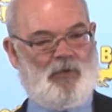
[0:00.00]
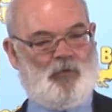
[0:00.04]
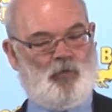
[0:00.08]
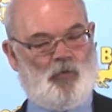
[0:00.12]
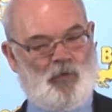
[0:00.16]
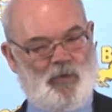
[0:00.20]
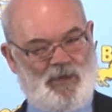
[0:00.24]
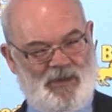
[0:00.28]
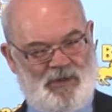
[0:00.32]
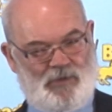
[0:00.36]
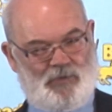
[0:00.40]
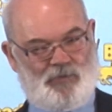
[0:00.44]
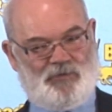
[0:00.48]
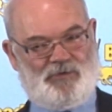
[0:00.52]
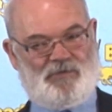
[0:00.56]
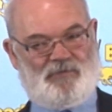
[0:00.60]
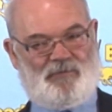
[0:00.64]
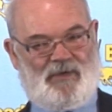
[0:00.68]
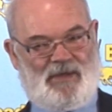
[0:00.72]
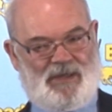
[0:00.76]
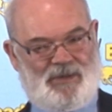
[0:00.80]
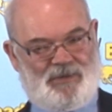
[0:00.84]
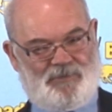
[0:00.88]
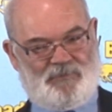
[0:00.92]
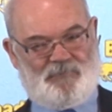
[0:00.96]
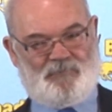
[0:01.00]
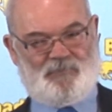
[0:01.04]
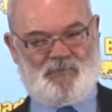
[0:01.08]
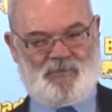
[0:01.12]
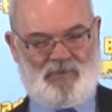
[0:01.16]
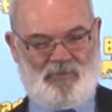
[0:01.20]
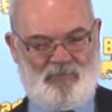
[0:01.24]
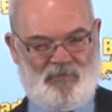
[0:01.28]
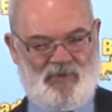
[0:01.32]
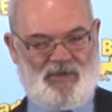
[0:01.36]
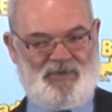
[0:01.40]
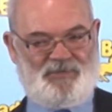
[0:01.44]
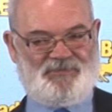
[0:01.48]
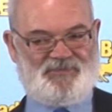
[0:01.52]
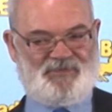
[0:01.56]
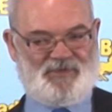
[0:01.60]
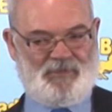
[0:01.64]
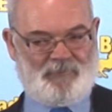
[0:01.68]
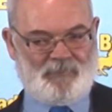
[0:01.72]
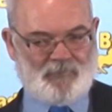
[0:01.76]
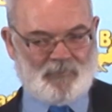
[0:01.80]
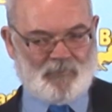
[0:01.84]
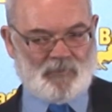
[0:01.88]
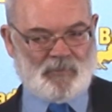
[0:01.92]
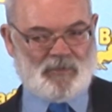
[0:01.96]
We could have had a very
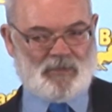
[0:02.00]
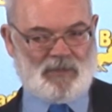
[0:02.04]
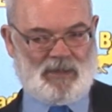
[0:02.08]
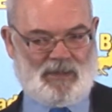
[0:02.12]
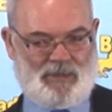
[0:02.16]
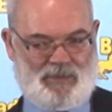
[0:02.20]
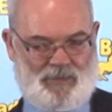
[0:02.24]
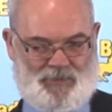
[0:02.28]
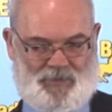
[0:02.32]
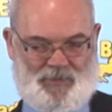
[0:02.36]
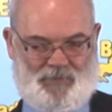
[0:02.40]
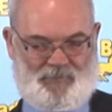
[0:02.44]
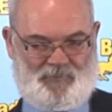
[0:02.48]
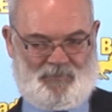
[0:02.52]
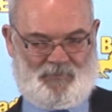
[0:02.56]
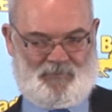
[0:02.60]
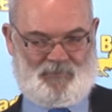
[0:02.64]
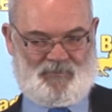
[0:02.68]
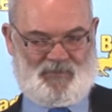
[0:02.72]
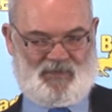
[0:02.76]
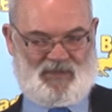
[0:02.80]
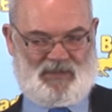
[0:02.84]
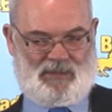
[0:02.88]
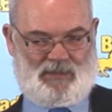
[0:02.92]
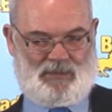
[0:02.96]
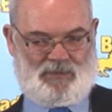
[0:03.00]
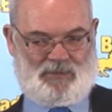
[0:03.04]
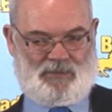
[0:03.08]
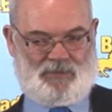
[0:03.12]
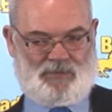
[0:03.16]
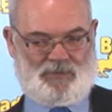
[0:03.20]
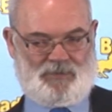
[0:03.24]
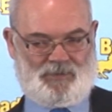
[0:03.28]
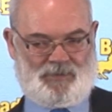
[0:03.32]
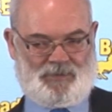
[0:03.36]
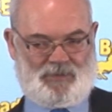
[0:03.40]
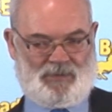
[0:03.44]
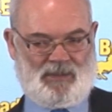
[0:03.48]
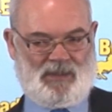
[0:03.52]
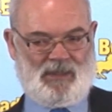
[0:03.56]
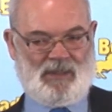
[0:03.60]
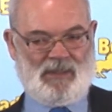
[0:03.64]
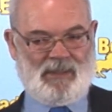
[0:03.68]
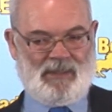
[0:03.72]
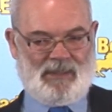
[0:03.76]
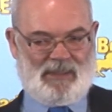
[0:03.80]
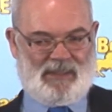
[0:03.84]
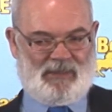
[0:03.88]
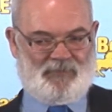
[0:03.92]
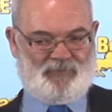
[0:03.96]
different last 50 years
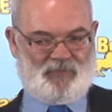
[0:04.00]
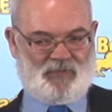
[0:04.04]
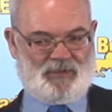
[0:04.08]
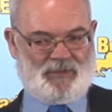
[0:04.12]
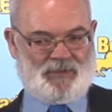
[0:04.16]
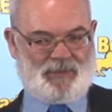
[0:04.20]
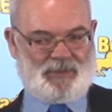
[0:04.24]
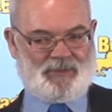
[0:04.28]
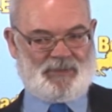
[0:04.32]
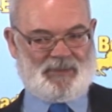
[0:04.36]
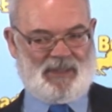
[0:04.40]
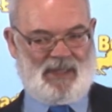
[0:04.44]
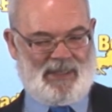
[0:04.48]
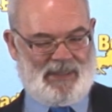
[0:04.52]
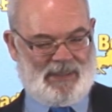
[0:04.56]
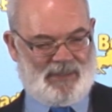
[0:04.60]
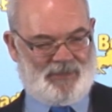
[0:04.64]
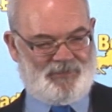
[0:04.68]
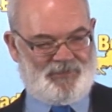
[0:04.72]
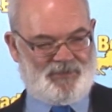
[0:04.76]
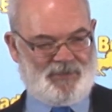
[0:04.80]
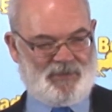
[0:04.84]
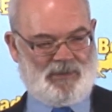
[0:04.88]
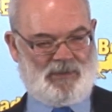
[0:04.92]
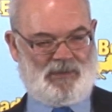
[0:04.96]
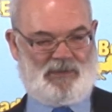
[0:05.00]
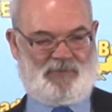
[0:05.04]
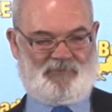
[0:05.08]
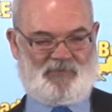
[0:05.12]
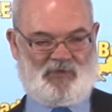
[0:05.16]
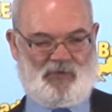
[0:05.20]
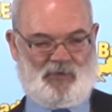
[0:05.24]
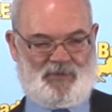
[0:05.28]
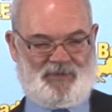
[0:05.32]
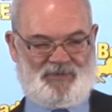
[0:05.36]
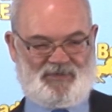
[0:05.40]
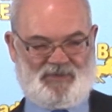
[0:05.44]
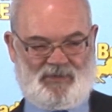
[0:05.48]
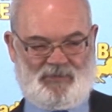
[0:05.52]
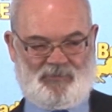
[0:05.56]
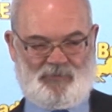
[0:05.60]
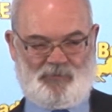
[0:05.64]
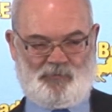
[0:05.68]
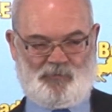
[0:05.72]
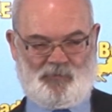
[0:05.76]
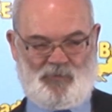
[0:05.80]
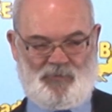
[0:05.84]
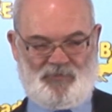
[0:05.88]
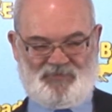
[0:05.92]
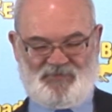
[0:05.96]
if instead of going down
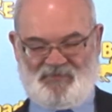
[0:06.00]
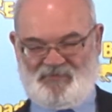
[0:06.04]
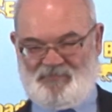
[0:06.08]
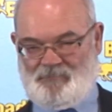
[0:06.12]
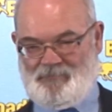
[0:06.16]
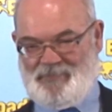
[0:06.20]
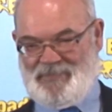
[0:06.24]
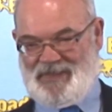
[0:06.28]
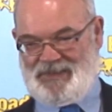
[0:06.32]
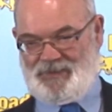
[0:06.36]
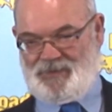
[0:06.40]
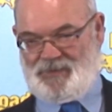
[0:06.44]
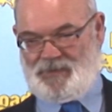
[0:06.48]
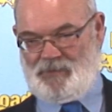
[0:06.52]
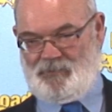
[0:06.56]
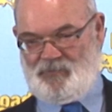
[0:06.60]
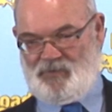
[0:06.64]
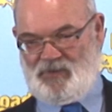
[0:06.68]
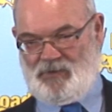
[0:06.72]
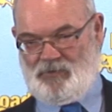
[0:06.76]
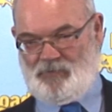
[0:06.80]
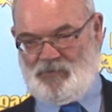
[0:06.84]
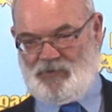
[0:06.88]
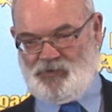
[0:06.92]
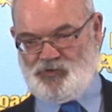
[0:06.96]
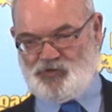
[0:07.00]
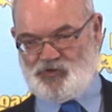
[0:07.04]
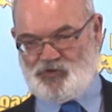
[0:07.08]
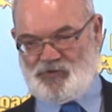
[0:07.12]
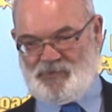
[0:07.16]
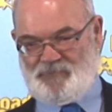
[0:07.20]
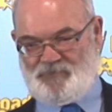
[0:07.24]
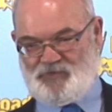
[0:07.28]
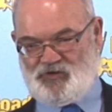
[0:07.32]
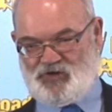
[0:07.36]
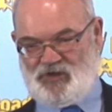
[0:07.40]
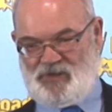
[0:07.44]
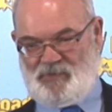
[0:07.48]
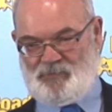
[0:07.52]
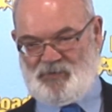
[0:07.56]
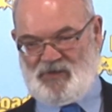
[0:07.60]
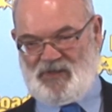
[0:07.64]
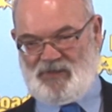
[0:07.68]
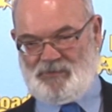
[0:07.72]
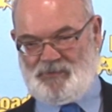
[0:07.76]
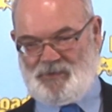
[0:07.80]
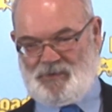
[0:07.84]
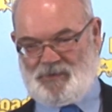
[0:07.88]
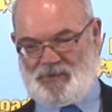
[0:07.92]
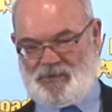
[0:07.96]
the route of mass immigration of cheap
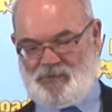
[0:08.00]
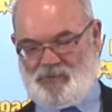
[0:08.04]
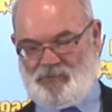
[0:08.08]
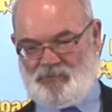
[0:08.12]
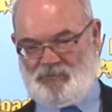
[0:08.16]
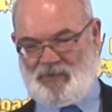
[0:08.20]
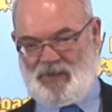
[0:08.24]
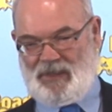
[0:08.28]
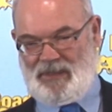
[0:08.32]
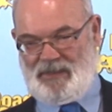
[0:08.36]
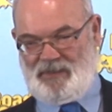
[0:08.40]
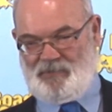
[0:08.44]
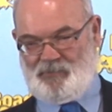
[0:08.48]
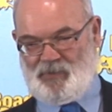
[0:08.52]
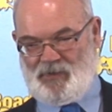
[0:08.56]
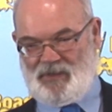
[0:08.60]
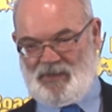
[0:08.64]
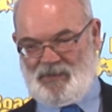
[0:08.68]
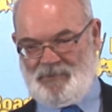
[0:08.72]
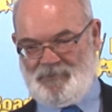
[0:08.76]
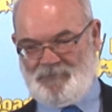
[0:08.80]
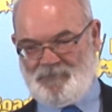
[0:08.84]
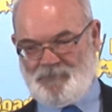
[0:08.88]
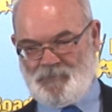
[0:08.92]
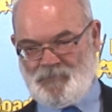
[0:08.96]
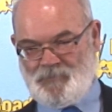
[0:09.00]
unskilled labour,